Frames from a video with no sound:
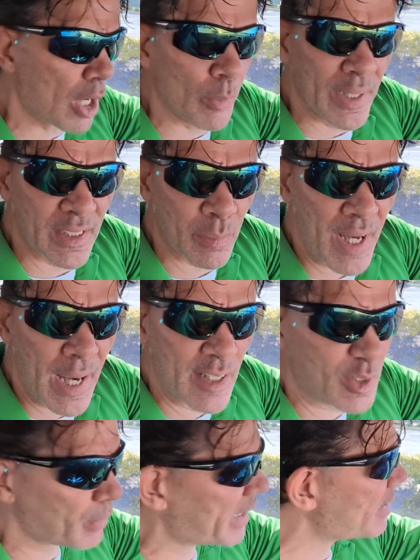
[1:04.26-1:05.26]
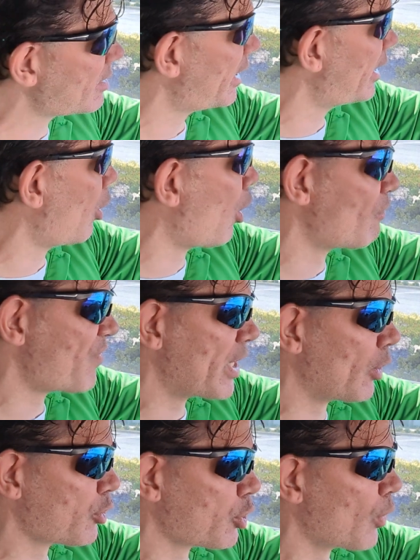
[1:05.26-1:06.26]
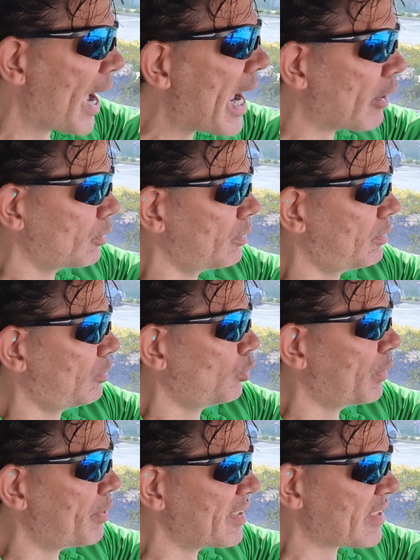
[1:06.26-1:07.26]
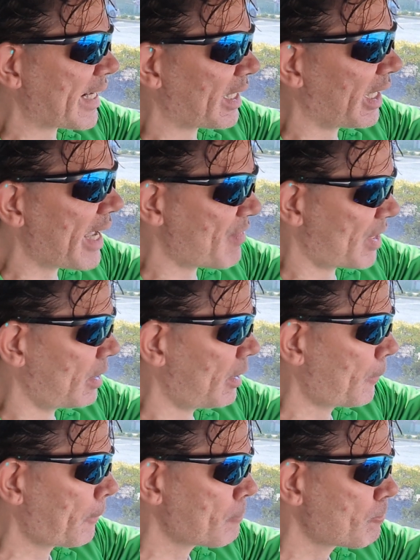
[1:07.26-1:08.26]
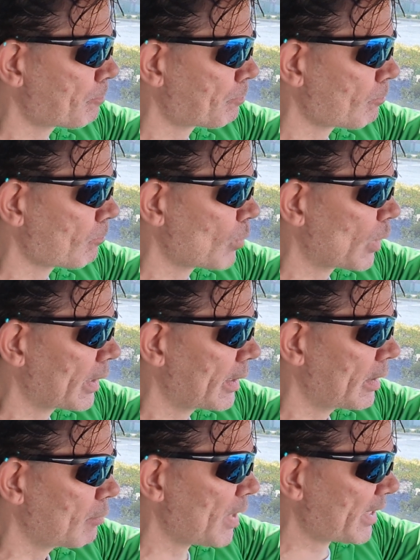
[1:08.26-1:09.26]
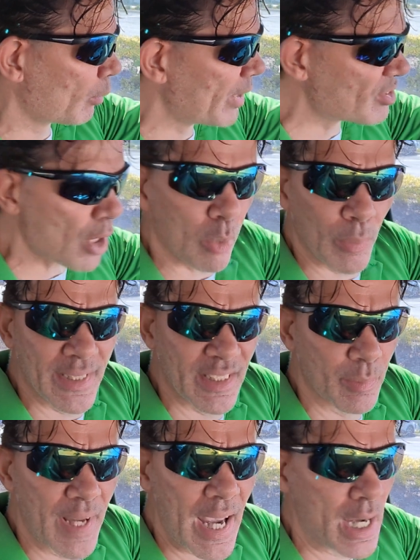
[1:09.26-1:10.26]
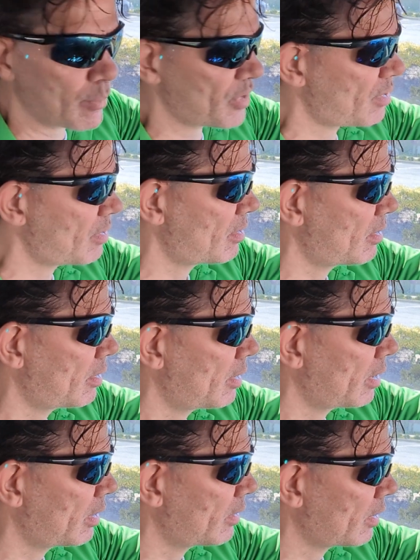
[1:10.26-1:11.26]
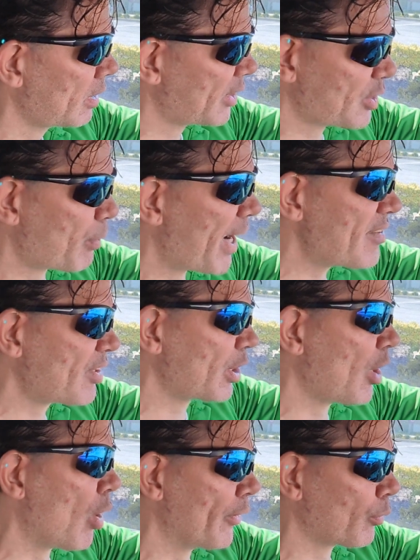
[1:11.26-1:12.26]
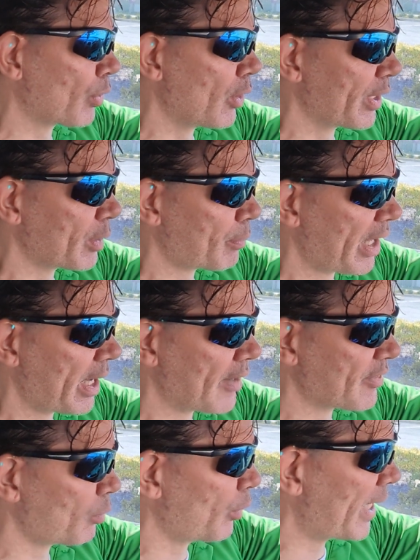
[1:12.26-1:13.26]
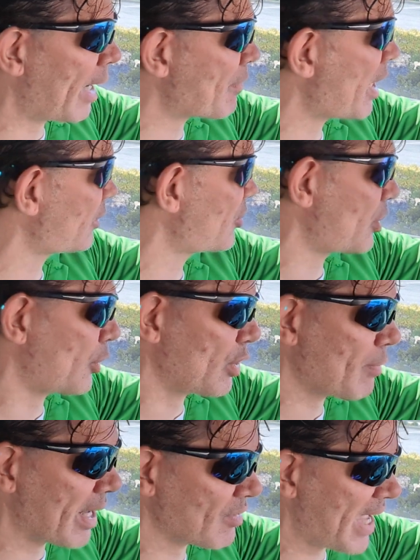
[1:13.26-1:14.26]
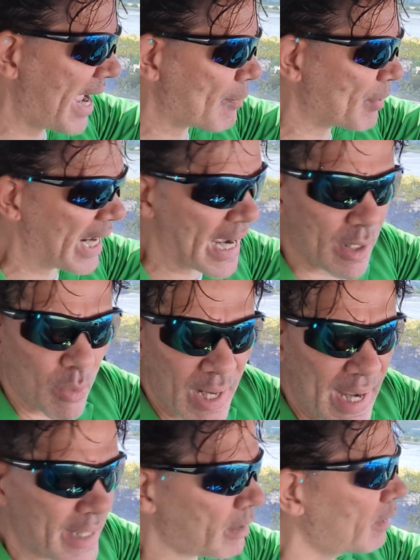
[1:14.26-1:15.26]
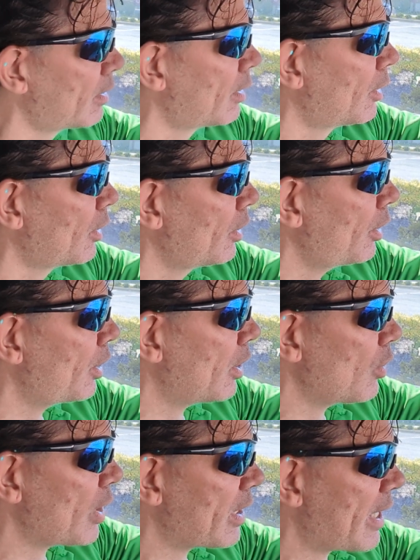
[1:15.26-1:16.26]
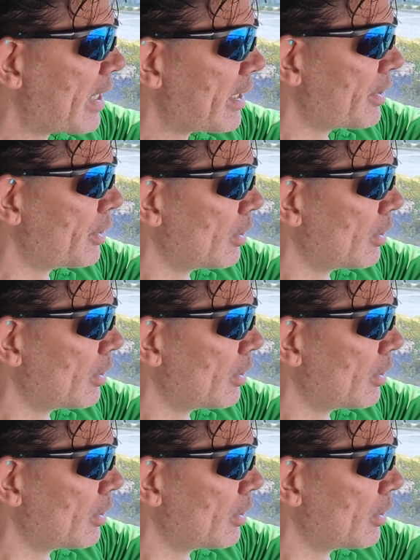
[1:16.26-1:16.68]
start winning some games, please? And then home field throughout would be, it's like 11. But can we start winning some games? Because the Braves can go on the road in the playoffs and win. I'm not concerned about that. But I don't like, like I